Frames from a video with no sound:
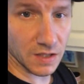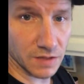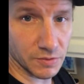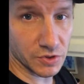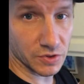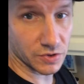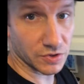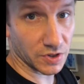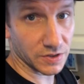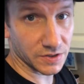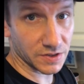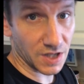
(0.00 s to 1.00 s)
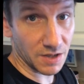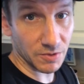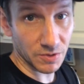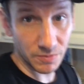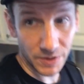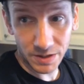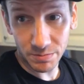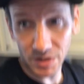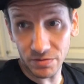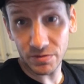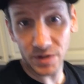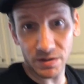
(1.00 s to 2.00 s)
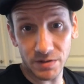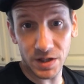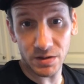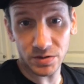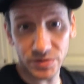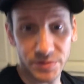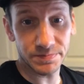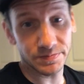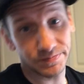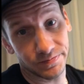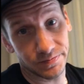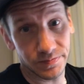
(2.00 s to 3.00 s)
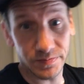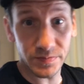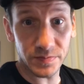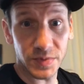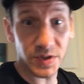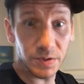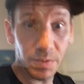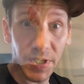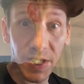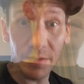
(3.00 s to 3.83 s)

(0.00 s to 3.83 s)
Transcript: I'm just going to start the timer and wait about 5 hours. See what happens.